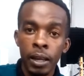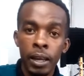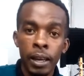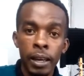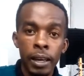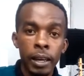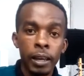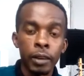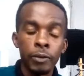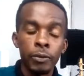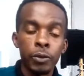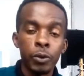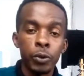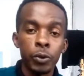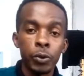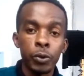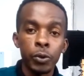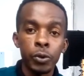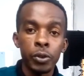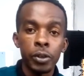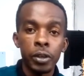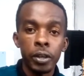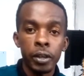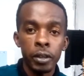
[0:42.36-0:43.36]
And if you're new
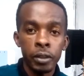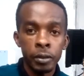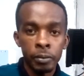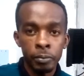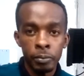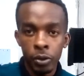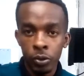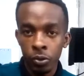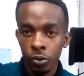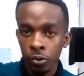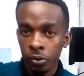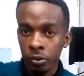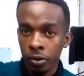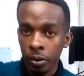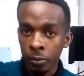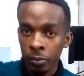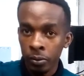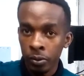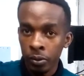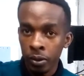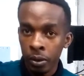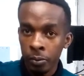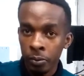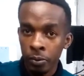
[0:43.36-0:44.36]
here, make sure you
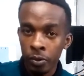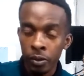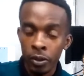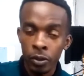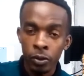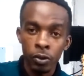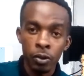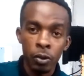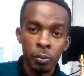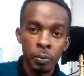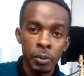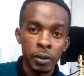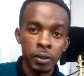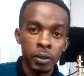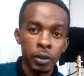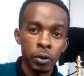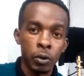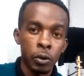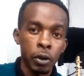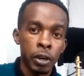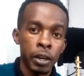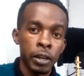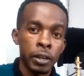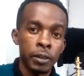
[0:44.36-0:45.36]
subscribe so that you don't miss out
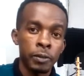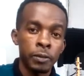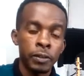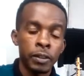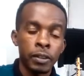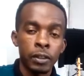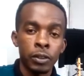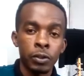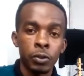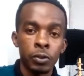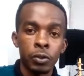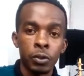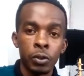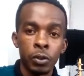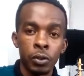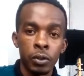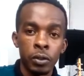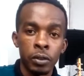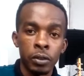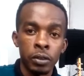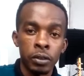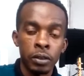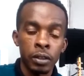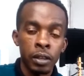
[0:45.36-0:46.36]
on any future
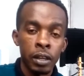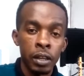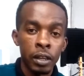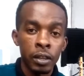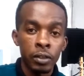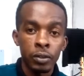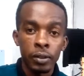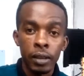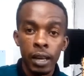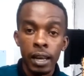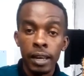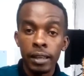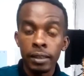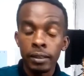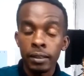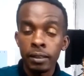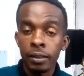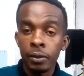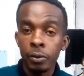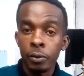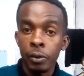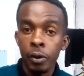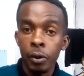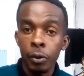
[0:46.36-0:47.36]
tutorials. So guys,
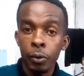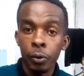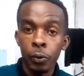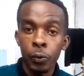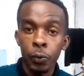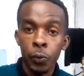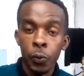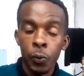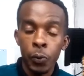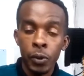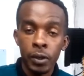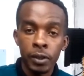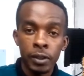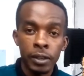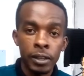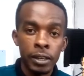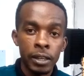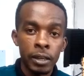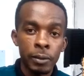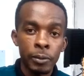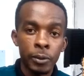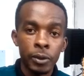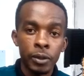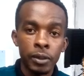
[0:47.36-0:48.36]
without wasting any
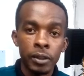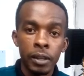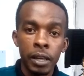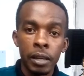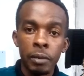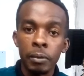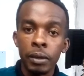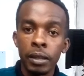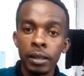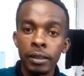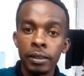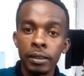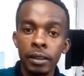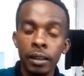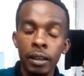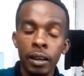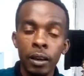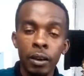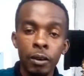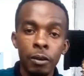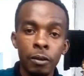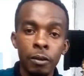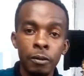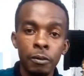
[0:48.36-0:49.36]
more time, let's kick
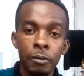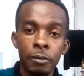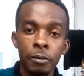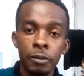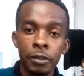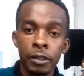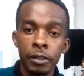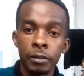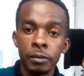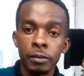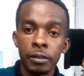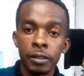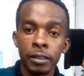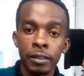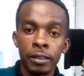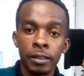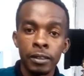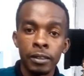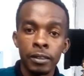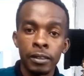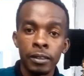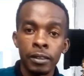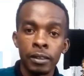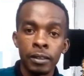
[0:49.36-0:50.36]
off right after
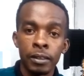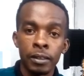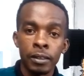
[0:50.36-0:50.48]
this.